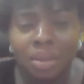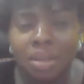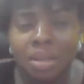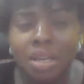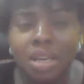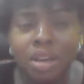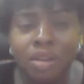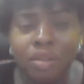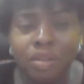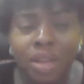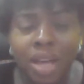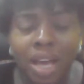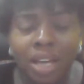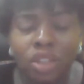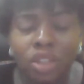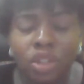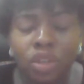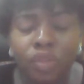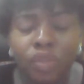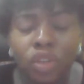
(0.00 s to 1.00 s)

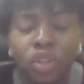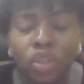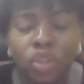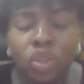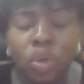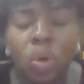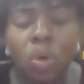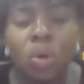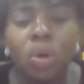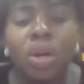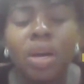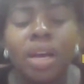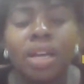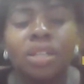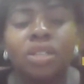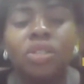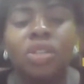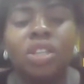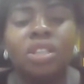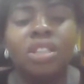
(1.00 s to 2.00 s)
if they show
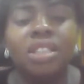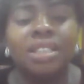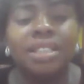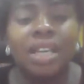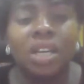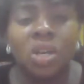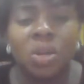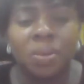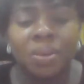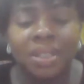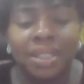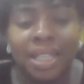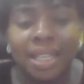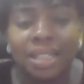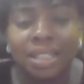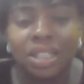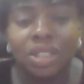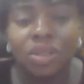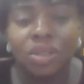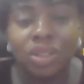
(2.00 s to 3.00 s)
extenuating
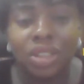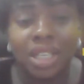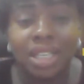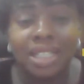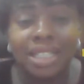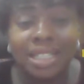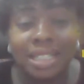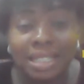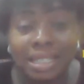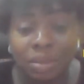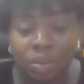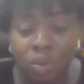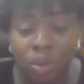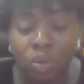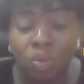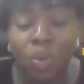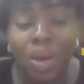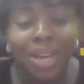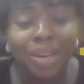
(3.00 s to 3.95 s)
circumstances to say we were